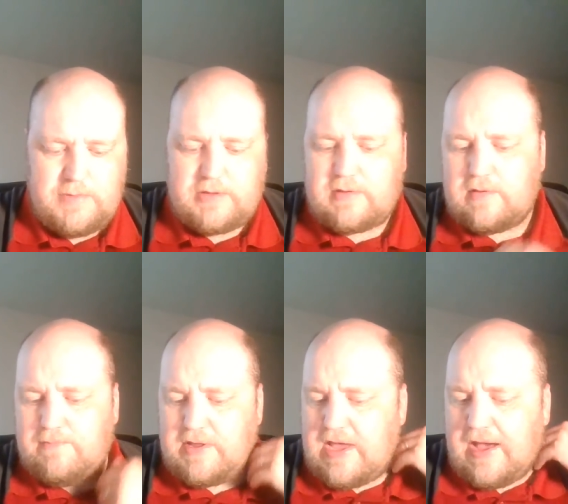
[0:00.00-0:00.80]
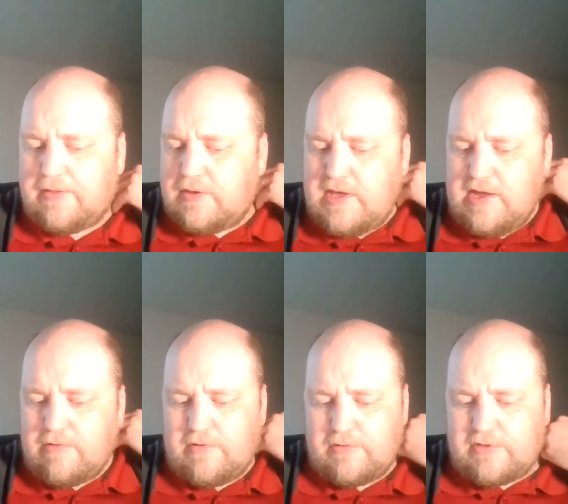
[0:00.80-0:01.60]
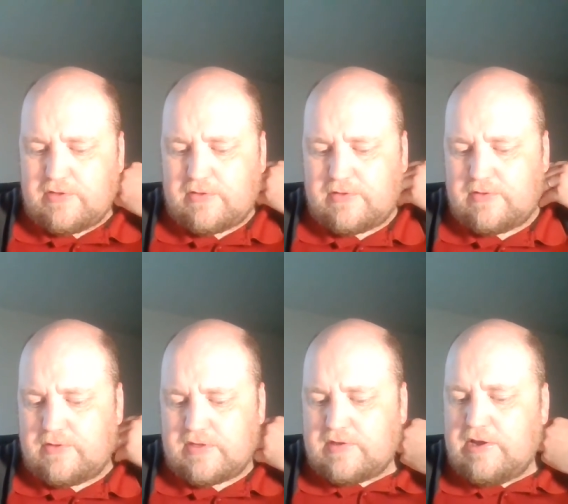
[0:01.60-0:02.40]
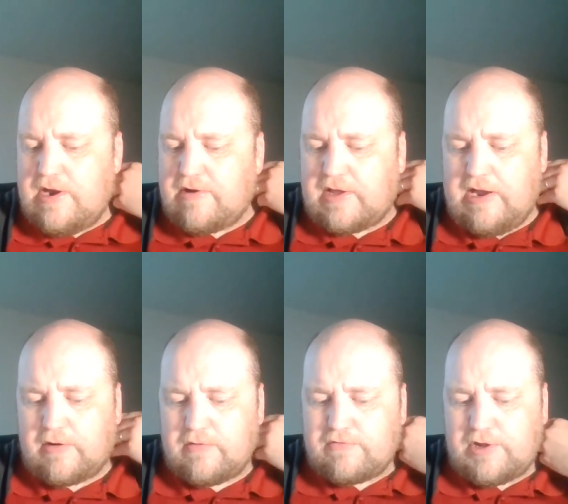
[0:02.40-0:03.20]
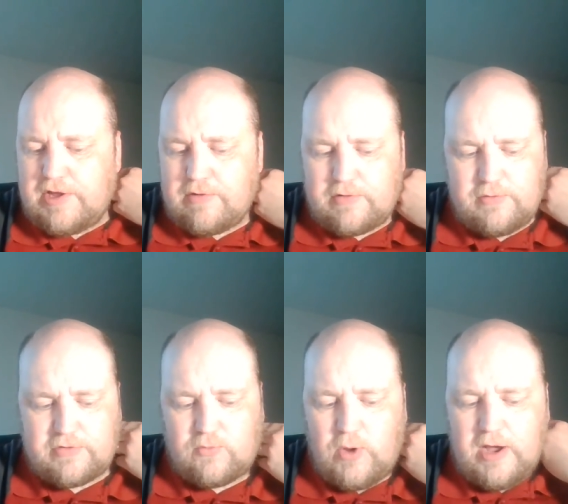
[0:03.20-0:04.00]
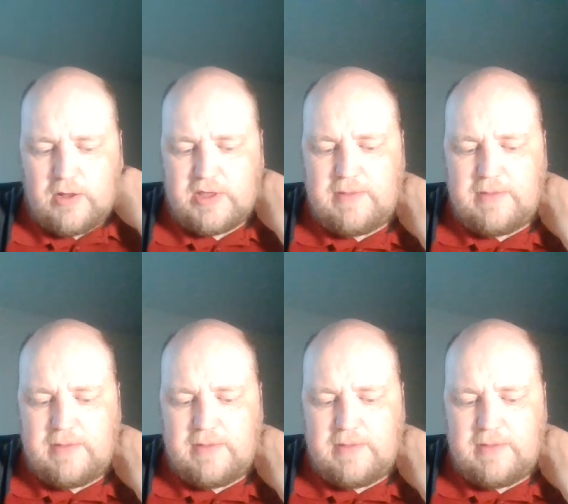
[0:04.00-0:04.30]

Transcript: but but yeah, he introduces this character is really introduced well.